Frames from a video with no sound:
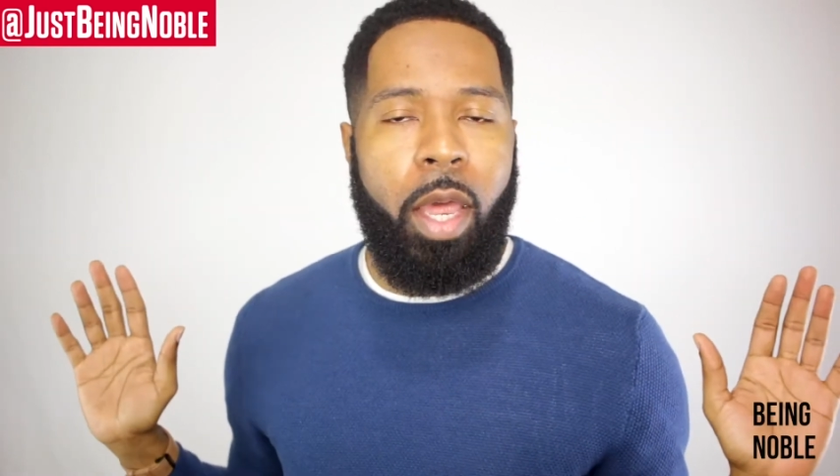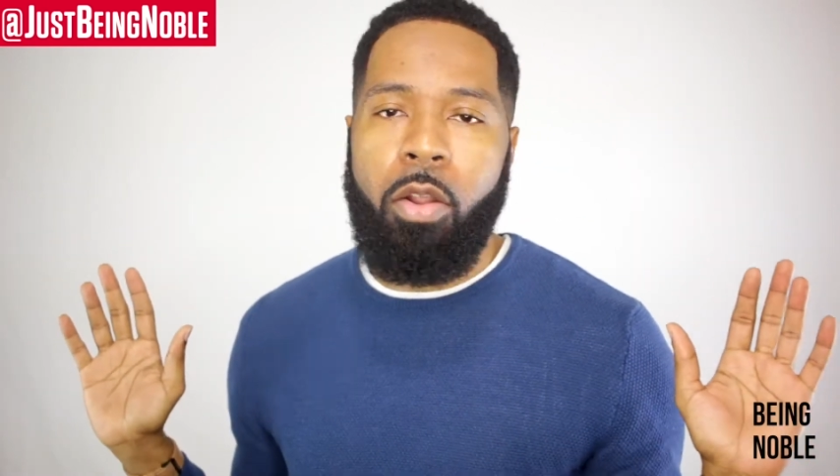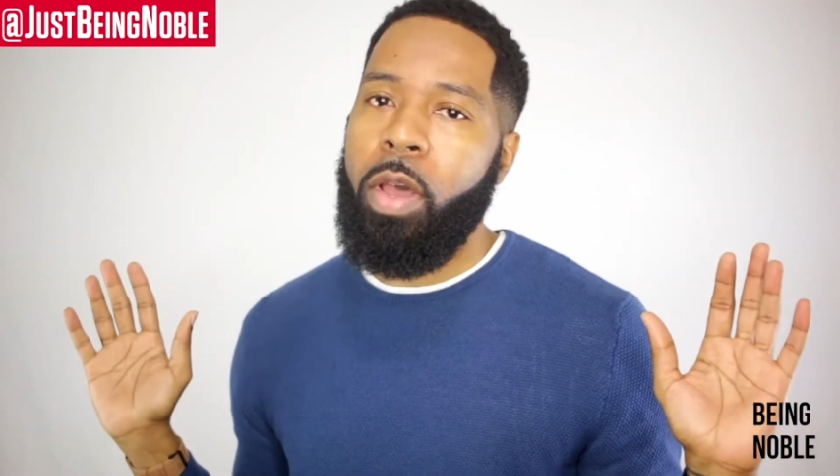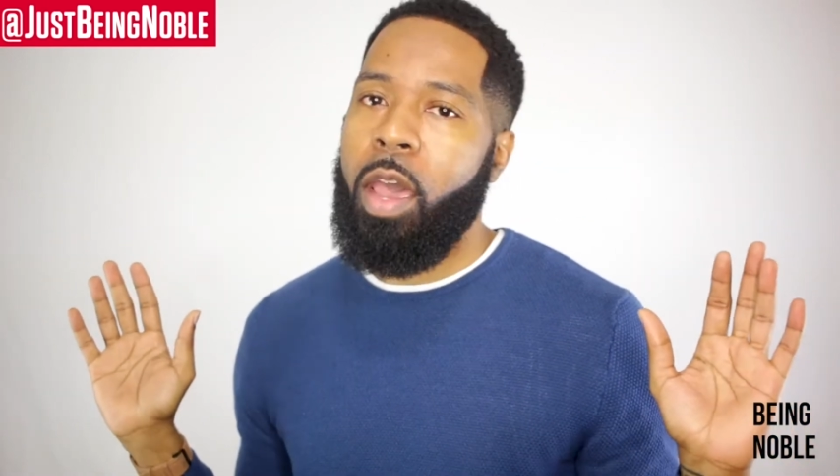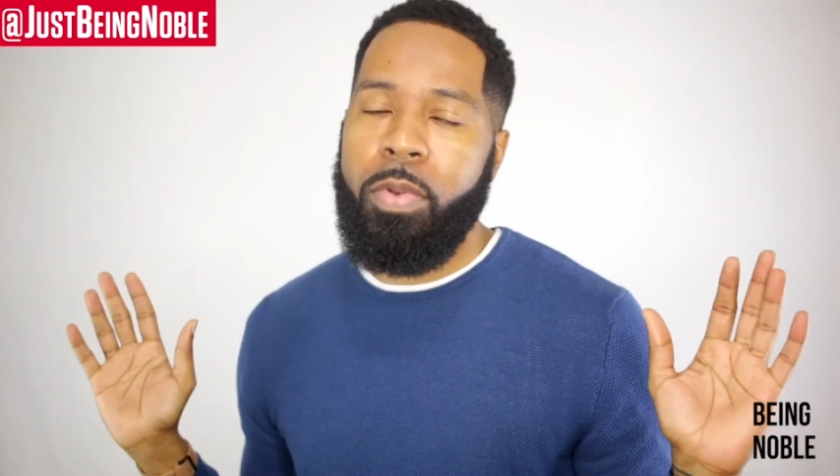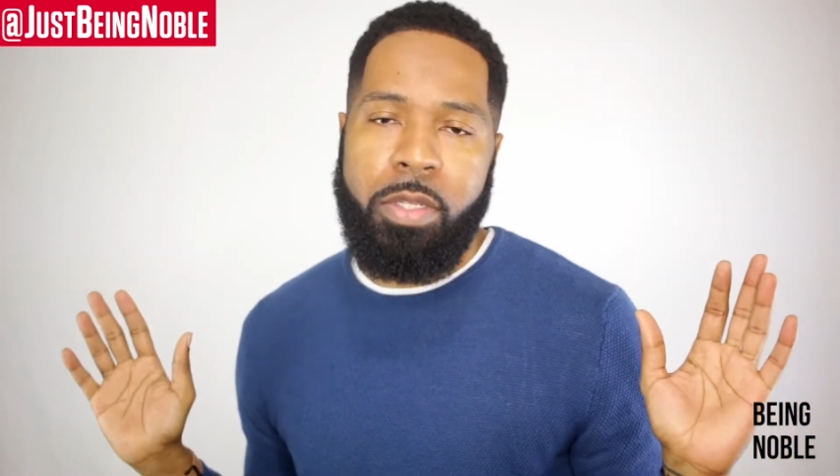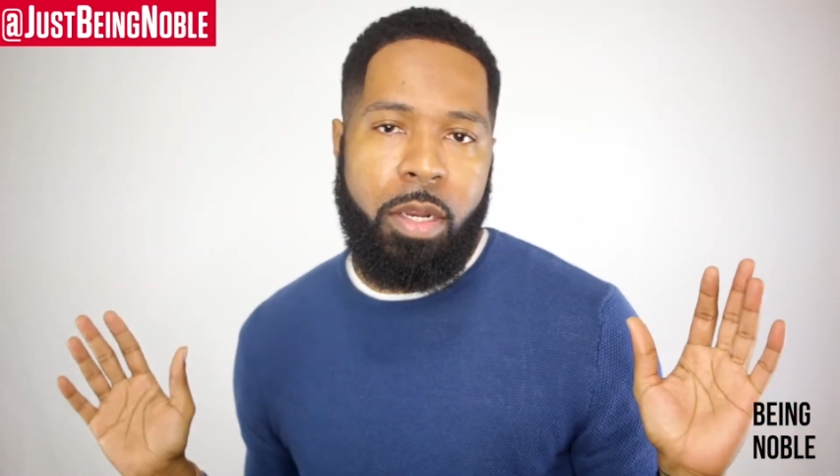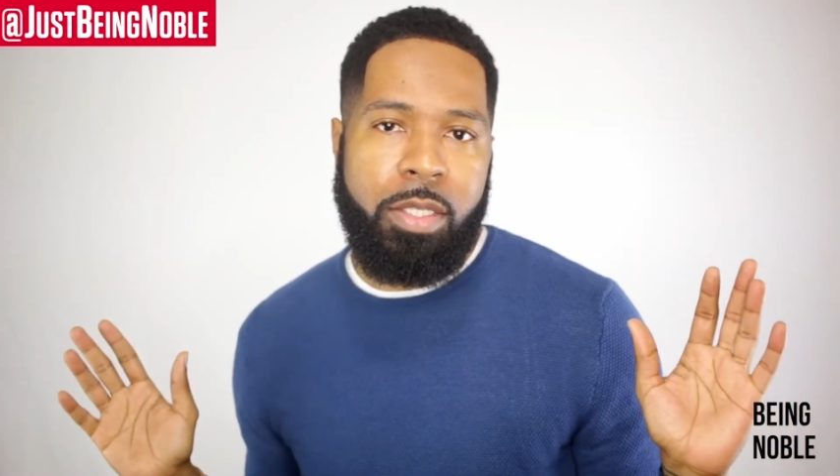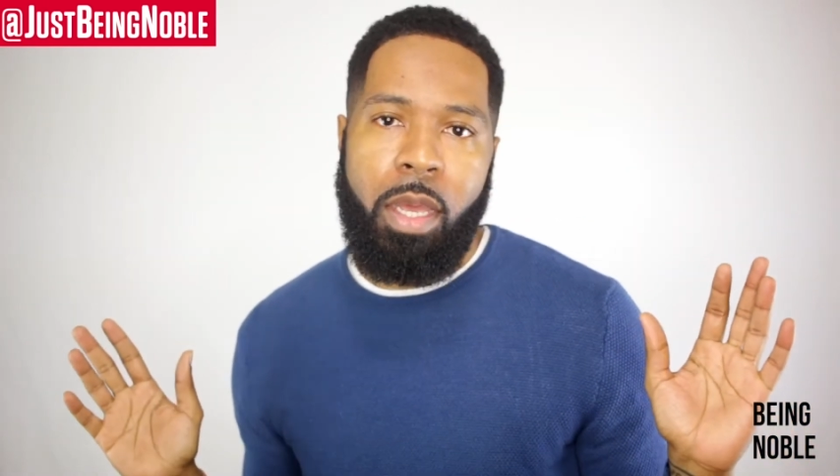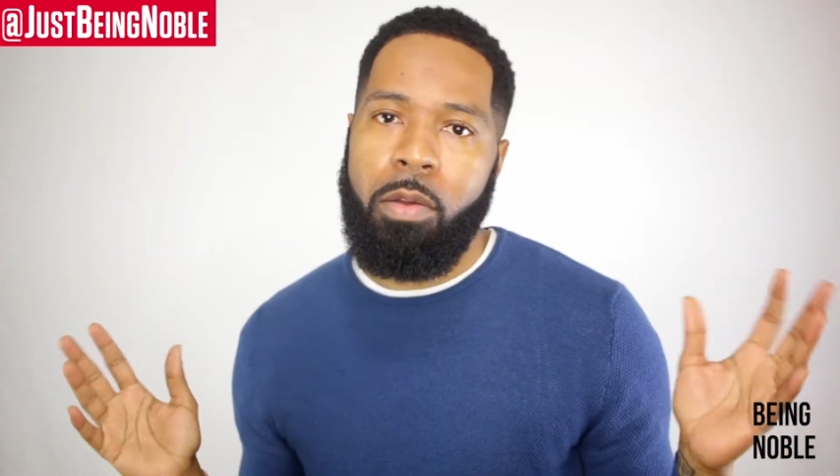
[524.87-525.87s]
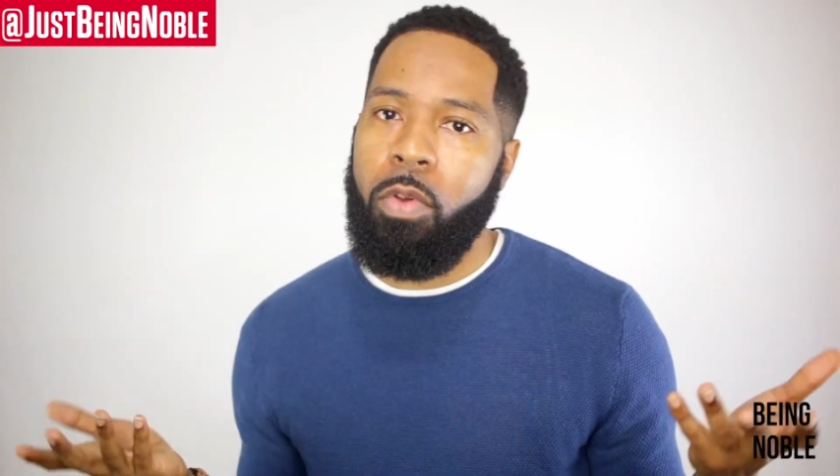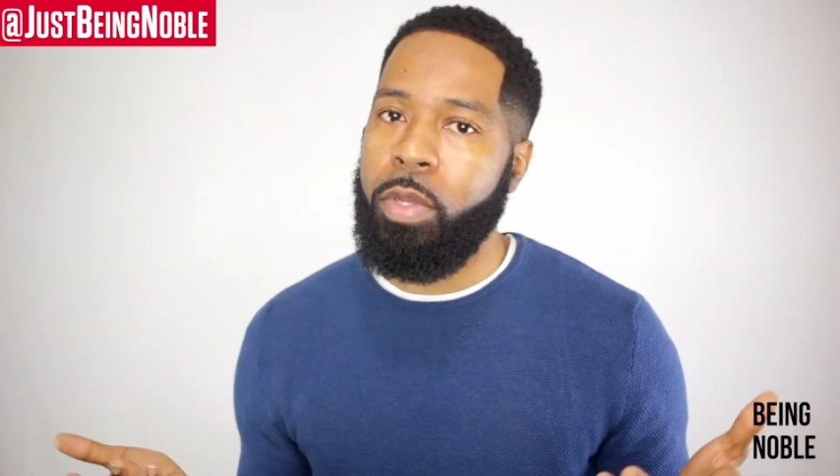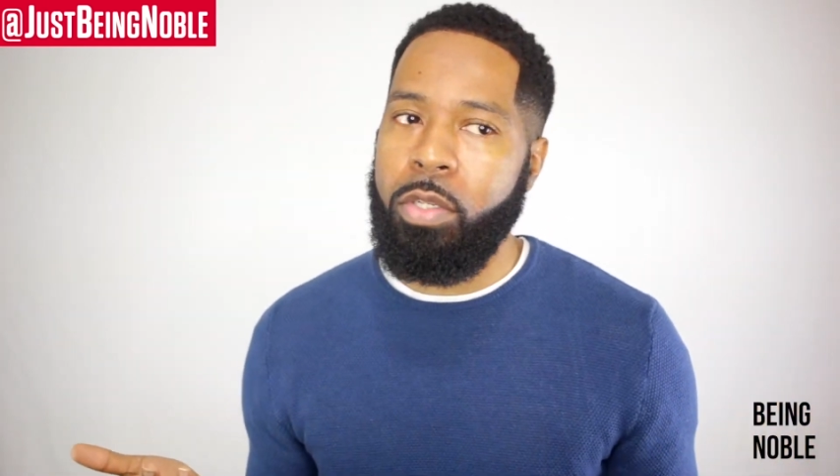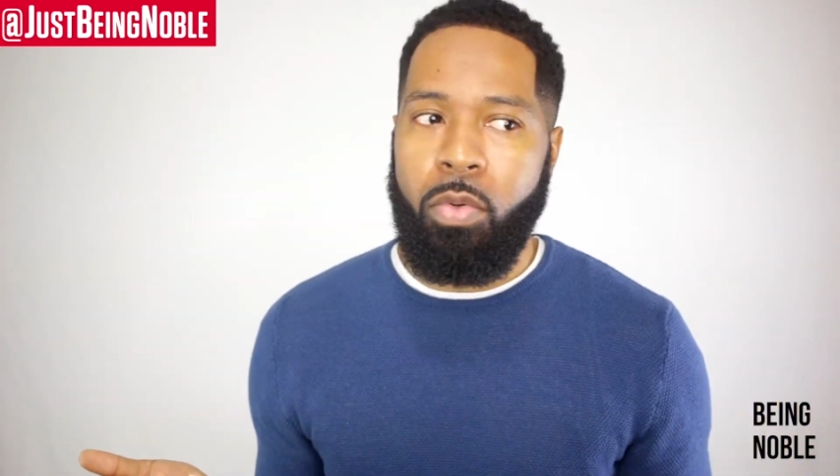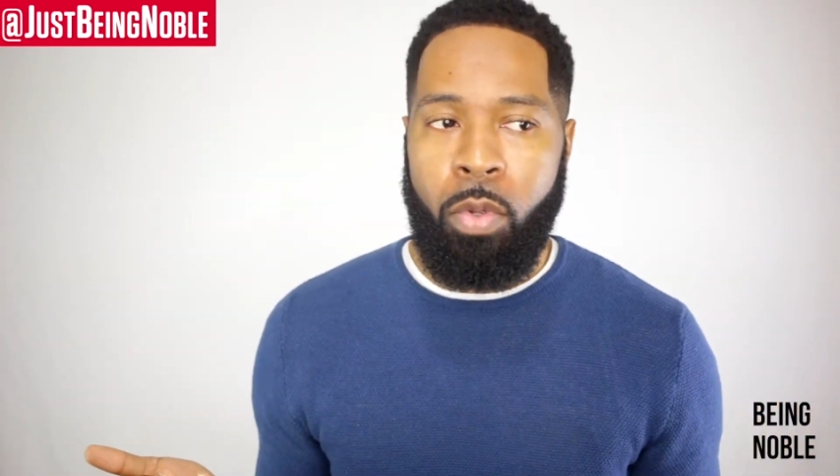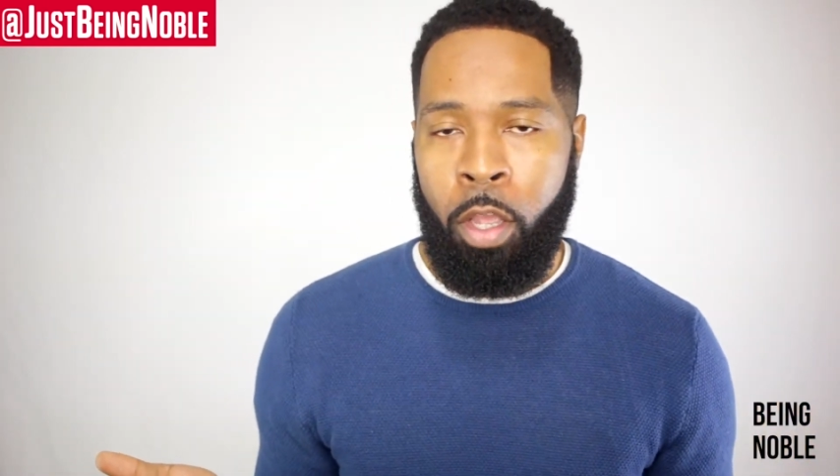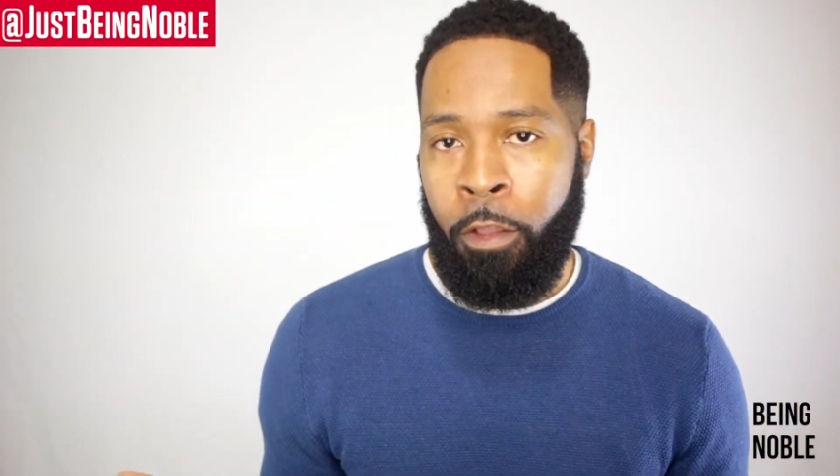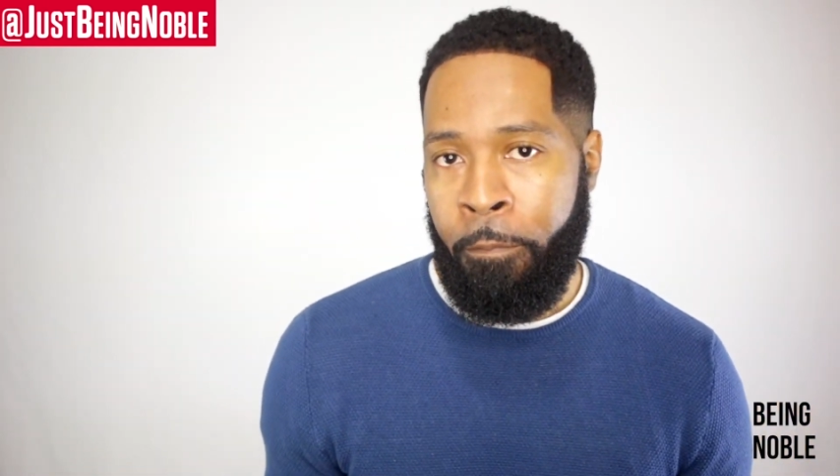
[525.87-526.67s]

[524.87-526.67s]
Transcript: I know it happens all the time to women too.